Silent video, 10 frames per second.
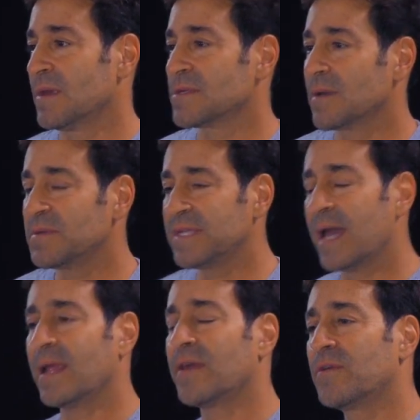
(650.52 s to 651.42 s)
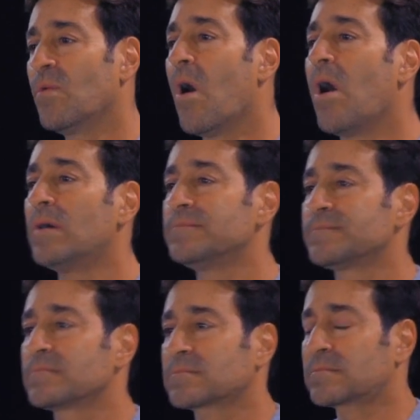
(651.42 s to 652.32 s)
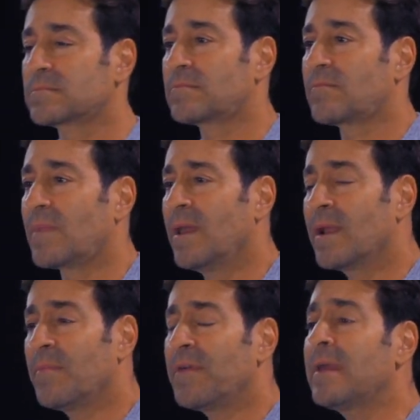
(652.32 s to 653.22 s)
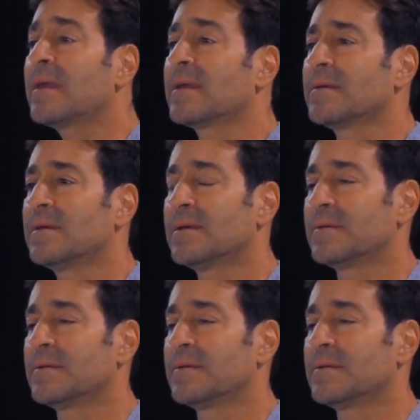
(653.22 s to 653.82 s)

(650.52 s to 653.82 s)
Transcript: So I'm standing at the wall and I'm thinking,